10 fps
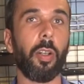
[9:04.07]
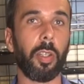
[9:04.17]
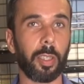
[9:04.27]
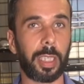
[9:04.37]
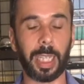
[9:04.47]

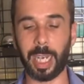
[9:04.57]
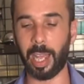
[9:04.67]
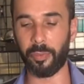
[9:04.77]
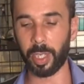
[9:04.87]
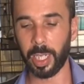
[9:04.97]
nothing
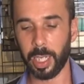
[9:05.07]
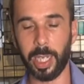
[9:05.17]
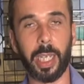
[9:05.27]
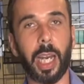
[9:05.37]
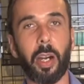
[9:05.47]
left
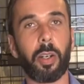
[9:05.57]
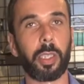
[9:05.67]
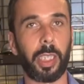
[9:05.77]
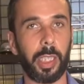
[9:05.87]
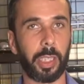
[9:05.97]
in our
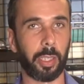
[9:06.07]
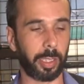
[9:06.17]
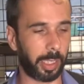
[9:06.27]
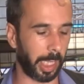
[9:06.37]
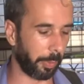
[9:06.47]
ginger
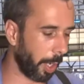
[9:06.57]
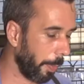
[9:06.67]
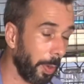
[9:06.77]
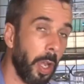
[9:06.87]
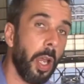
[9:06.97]

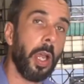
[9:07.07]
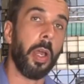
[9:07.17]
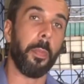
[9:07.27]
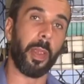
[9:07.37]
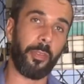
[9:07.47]
syrup.
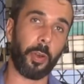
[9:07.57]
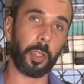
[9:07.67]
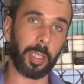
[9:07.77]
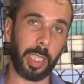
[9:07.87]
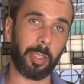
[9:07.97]
Before
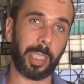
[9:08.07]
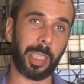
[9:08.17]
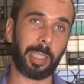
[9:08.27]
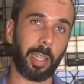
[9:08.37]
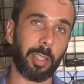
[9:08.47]
using a
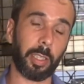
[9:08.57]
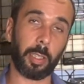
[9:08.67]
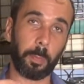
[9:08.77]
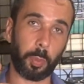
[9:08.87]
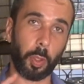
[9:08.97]

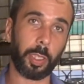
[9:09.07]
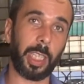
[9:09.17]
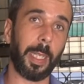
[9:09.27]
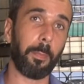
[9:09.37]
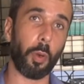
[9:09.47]
cheesecloth, pro
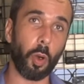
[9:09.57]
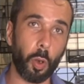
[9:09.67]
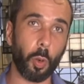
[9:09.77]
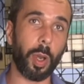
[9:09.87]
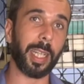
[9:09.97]
tip,
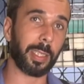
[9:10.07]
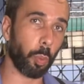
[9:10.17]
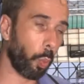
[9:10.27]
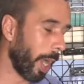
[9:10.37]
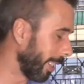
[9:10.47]
always wet